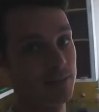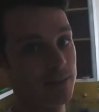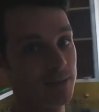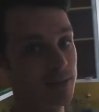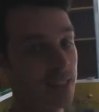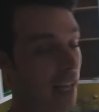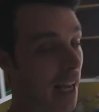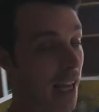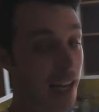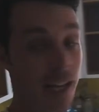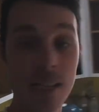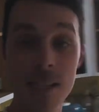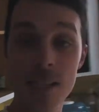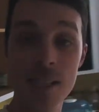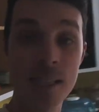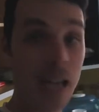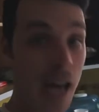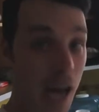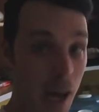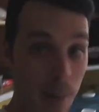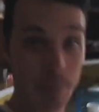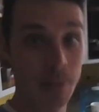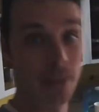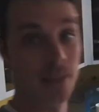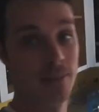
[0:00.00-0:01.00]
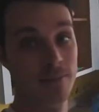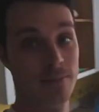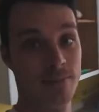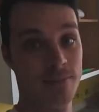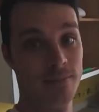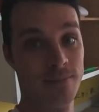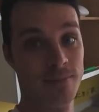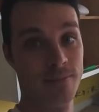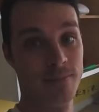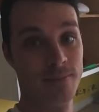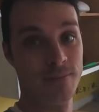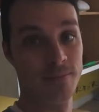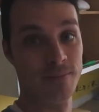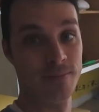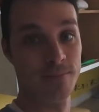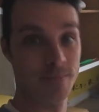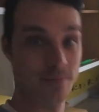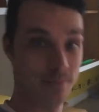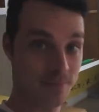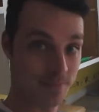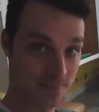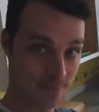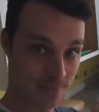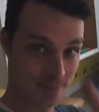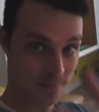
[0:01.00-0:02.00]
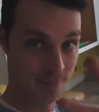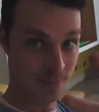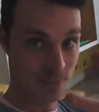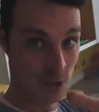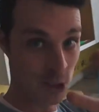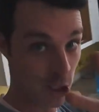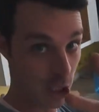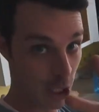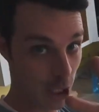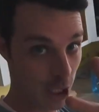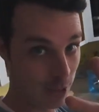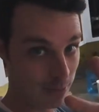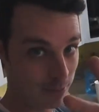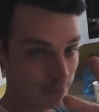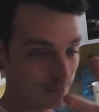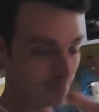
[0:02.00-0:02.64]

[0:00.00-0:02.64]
They ain't stopping. See ya.